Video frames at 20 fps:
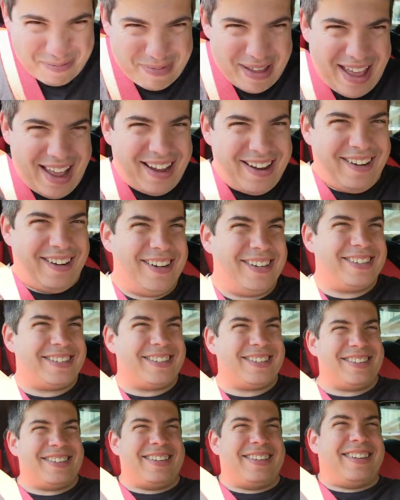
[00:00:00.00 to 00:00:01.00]
my back
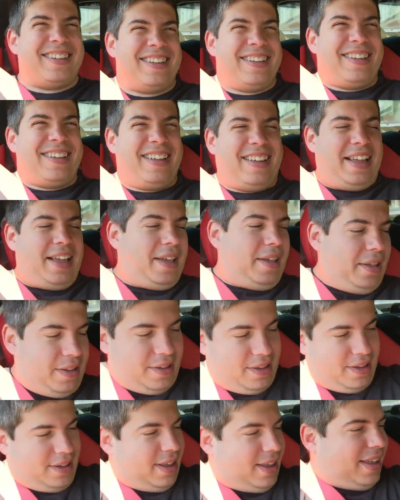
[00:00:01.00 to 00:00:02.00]
hurts. Just killing
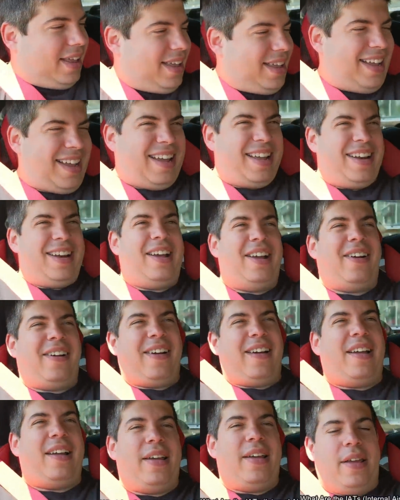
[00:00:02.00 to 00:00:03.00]
yourselves. What are the
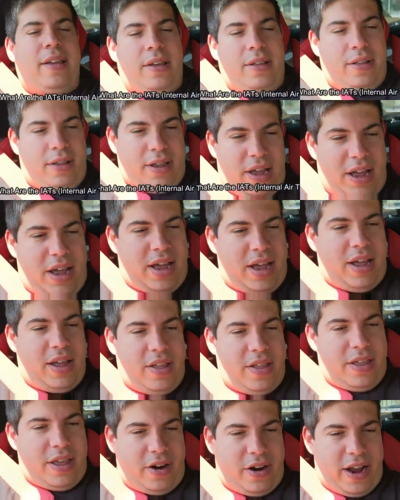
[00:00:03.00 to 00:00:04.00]
IATs at?
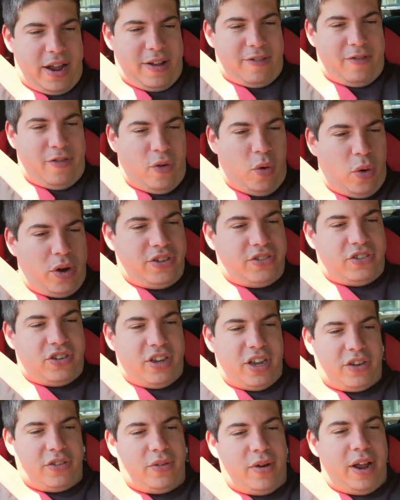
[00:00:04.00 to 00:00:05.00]
Uh, they're at
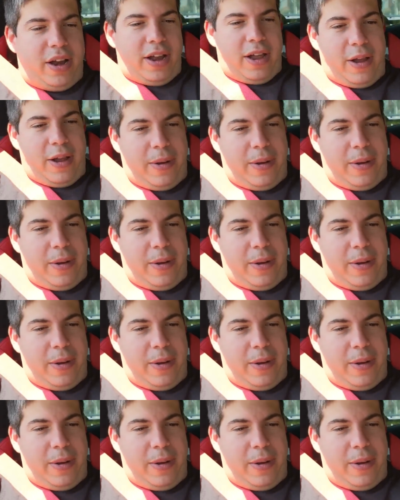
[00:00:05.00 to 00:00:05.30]
46 right